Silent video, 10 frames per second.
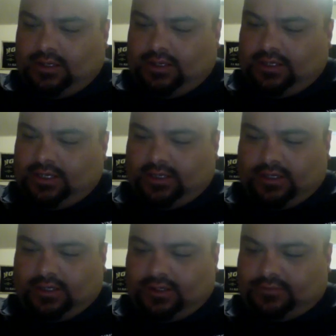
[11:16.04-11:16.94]

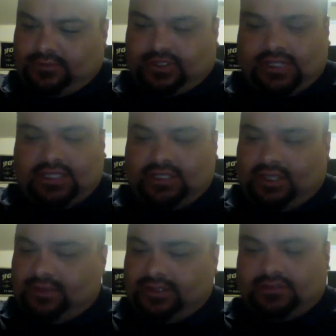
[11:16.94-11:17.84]
Your class.
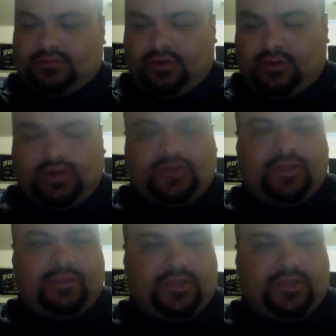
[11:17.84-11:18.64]
I mean, what do you think about